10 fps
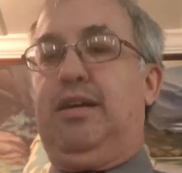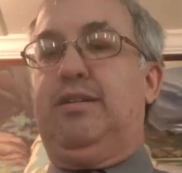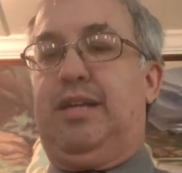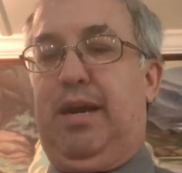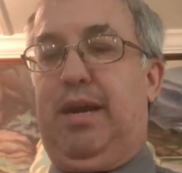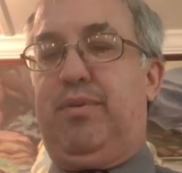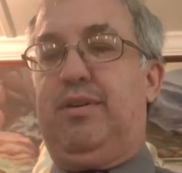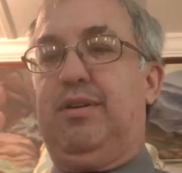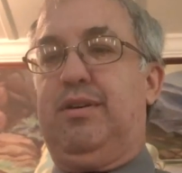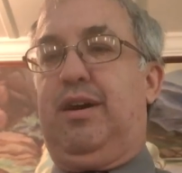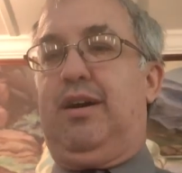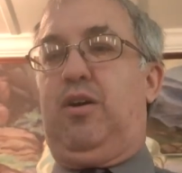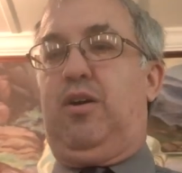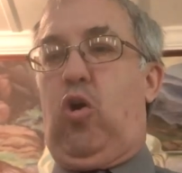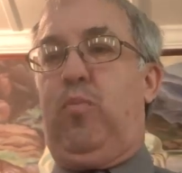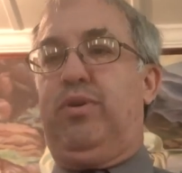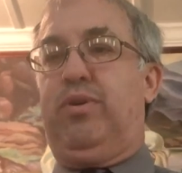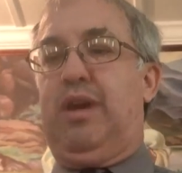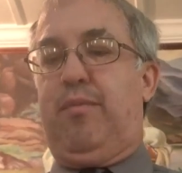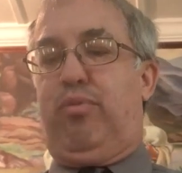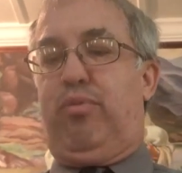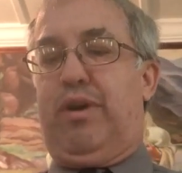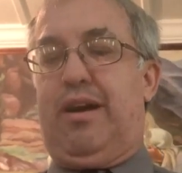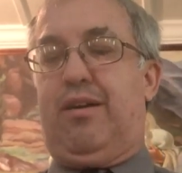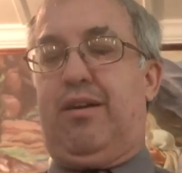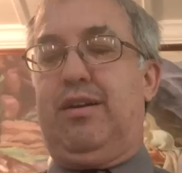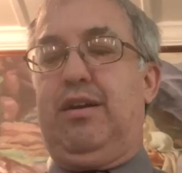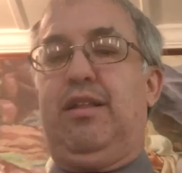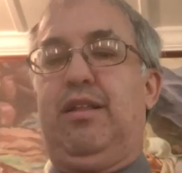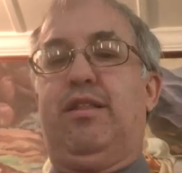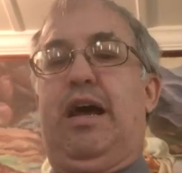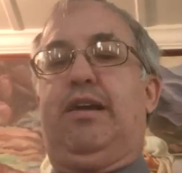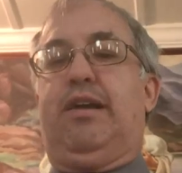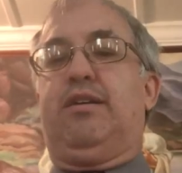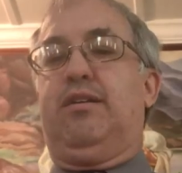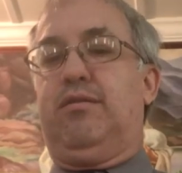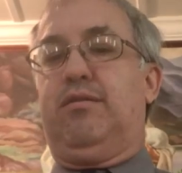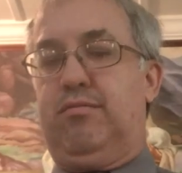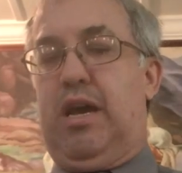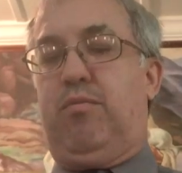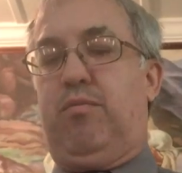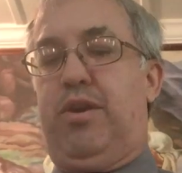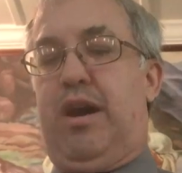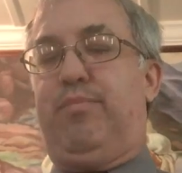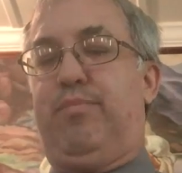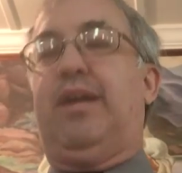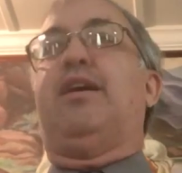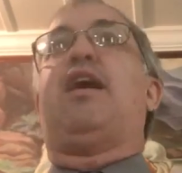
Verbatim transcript: deep uh, hope and prayer that that would not be the